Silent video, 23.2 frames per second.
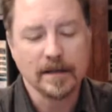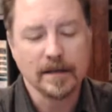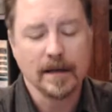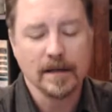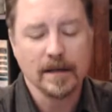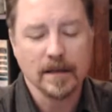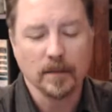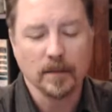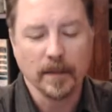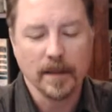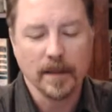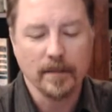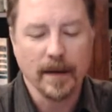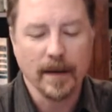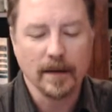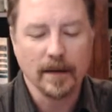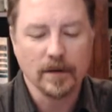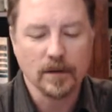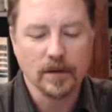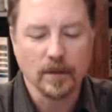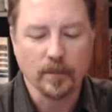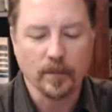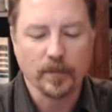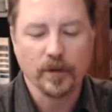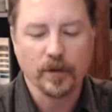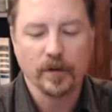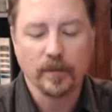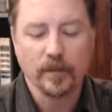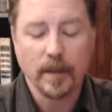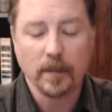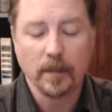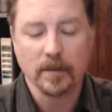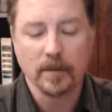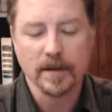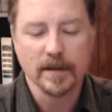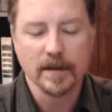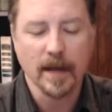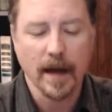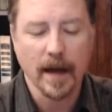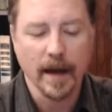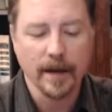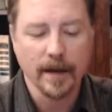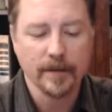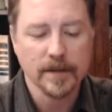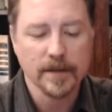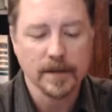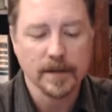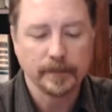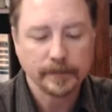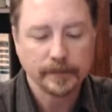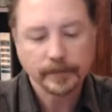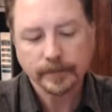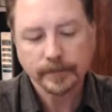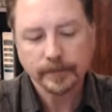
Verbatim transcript: Possibly meant to improve people's lives,